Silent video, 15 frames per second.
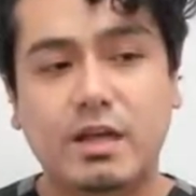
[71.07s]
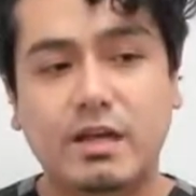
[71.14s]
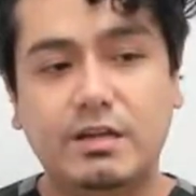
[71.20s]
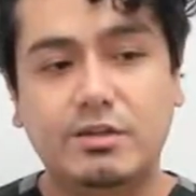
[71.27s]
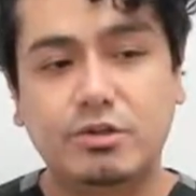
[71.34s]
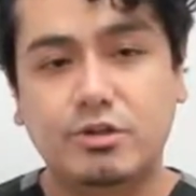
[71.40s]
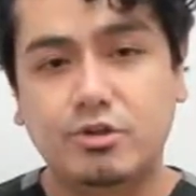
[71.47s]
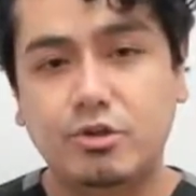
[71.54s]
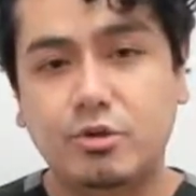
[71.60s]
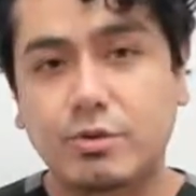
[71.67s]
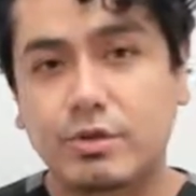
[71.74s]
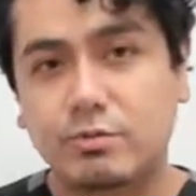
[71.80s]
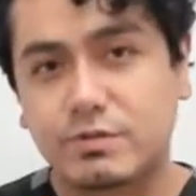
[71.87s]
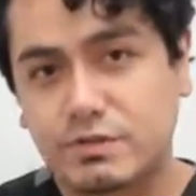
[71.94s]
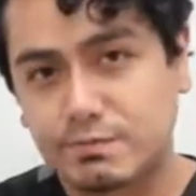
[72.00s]
and
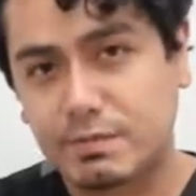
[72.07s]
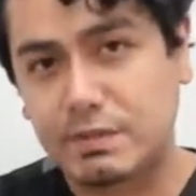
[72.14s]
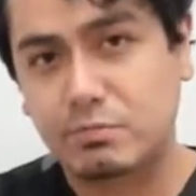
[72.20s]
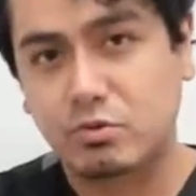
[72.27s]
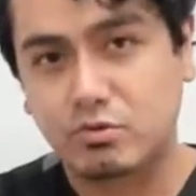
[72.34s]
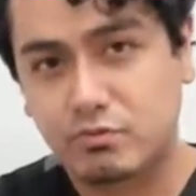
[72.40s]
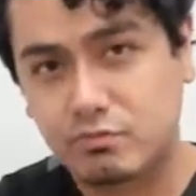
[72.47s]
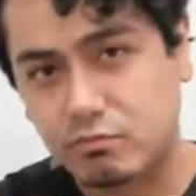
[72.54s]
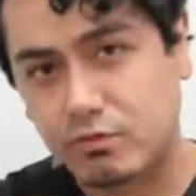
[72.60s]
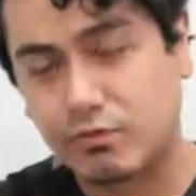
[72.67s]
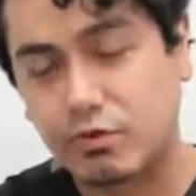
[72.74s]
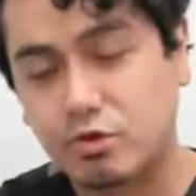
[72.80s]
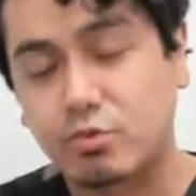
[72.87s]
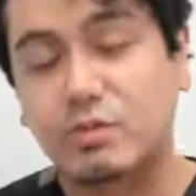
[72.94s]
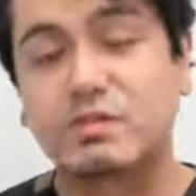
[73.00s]
doing what people
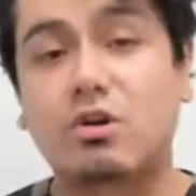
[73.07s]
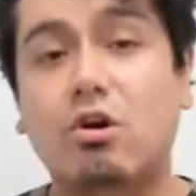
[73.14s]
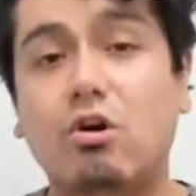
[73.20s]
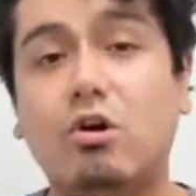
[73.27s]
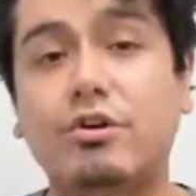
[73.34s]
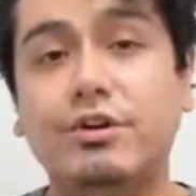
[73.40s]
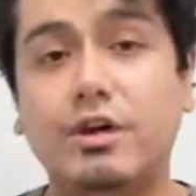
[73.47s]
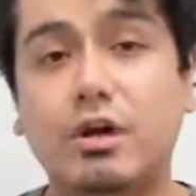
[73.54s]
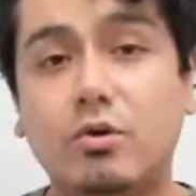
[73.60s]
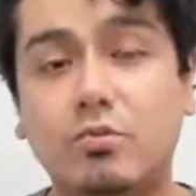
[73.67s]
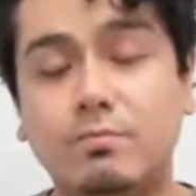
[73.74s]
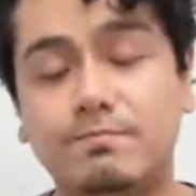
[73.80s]
refer to as cardio.